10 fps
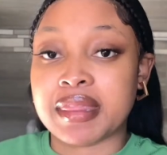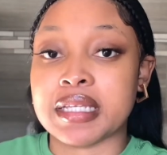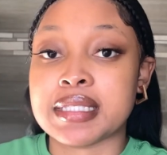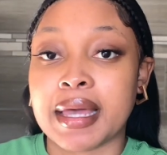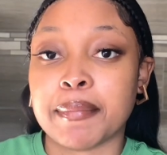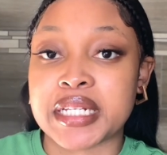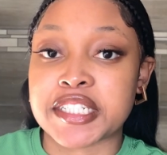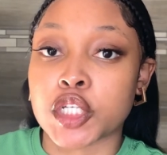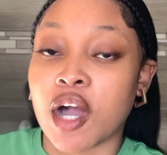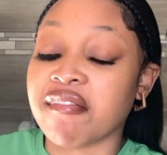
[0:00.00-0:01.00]
this time I
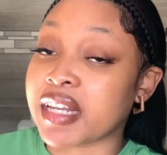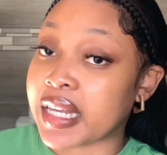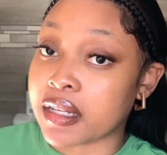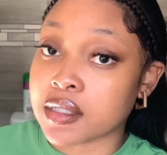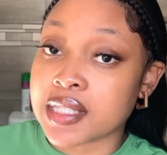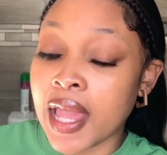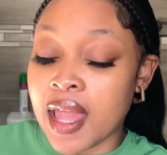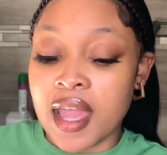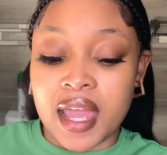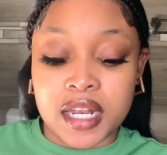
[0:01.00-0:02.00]
did coffin nails
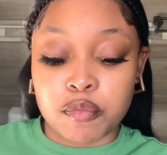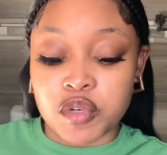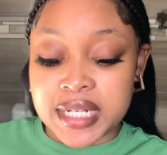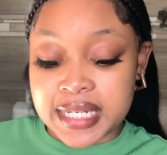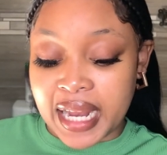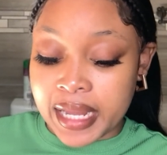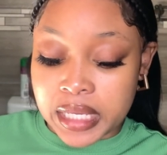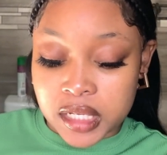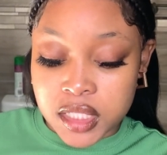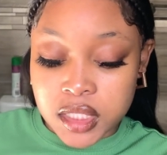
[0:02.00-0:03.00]
and I'm really
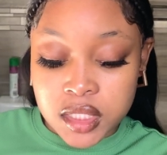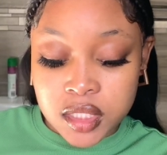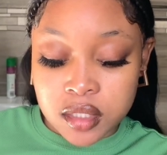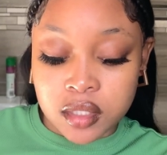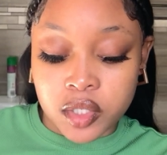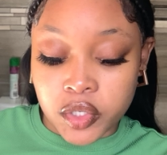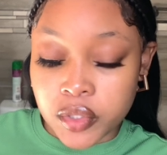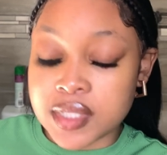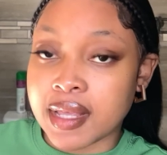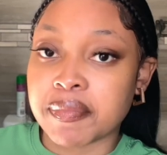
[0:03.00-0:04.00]
liking it, you
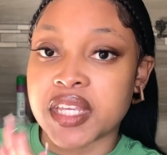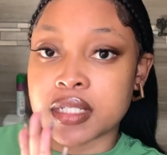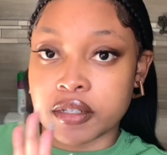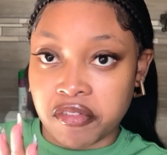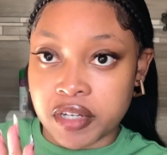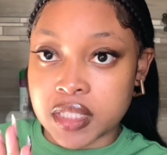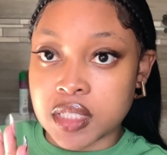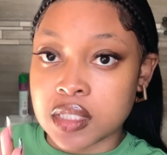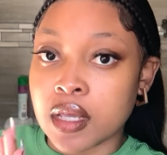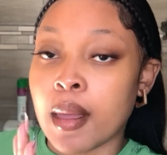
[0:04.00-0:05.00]
know, something different.